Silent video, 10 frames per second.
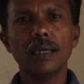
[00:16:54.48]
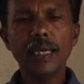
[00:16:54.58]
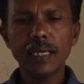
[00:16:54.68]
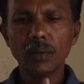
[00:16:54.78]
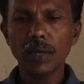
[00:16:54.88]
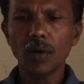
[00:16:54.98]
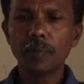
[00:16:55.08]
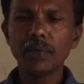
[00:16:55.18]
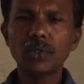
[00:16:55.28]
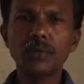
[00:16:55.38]
Equal
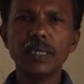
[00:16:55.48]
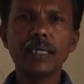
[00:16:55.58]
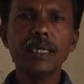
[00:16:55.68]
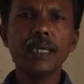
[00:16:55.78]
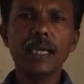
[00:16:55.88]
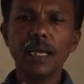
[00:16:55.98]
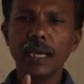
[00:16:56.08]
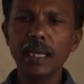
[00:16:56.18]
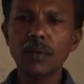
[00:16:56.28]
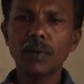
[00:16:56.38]
opportunity,
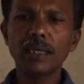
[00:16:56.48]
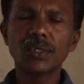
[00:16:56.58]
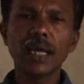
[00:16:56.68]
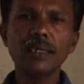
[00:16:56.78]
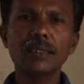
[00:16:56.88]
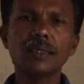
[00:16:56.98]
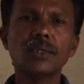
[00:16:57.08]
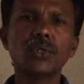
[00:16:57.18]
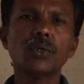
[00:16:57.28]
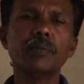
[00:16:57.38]
equal
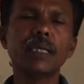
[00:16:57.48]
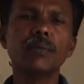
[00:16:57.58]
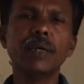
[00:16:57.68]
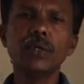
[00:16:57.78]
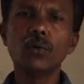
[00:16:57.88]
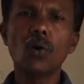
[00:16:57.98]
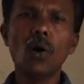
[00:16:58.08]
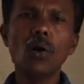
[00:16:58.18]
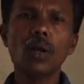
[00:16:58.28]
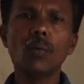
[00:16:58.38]
chances should be given to
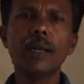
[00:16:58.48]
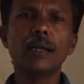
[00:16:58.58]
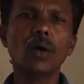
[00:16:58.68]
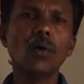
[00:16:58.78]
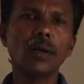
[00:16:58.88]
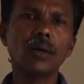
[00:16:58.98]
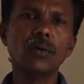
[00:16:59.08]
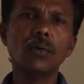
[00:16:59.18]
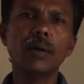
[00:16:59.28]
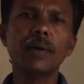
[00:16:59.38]
all, one and all,
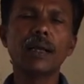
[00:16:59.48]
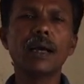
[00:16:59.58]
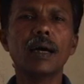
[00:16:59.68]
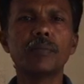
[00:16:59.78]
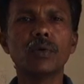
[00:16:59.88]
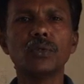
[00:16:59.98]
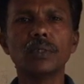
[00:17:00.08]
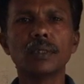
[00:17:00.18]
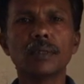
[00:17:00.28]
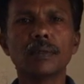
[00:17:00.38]
whoever
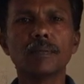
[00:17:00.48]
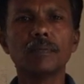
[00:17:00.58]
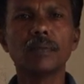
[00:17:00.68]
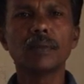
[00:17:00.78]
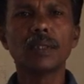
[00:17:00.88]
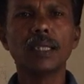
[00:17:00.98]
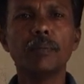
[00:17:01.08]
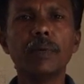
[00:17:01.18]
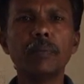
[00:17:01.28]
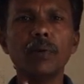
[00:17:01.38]
approaches. The
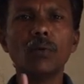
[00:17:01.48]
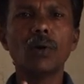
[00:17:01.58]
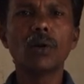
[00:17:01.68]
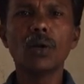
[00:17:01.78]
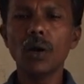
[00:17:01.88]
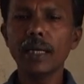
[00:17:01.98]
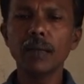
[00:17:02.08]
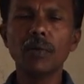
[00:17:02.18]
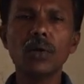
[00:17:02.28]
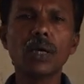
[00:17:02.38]
people who are not
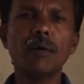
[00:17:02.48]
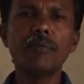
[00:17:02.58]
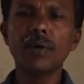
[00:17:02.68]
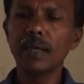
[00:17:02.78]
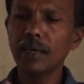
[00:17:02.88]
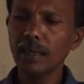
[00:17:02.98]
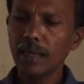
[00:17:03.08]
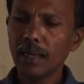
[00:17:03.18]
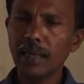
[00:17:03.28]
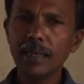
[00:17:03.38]
able to afford it,
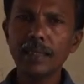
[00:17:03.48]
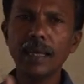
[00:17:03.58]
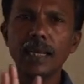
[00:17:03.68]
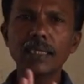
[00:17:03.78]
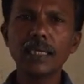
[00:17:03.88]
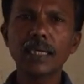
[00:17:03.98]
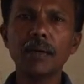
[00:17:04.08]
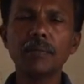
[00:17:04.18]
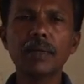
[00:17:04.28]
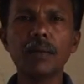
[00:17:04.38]
let the Election
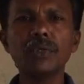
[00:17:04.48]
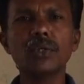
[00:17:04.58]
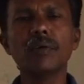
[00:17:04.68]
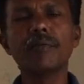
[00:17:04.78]
Commission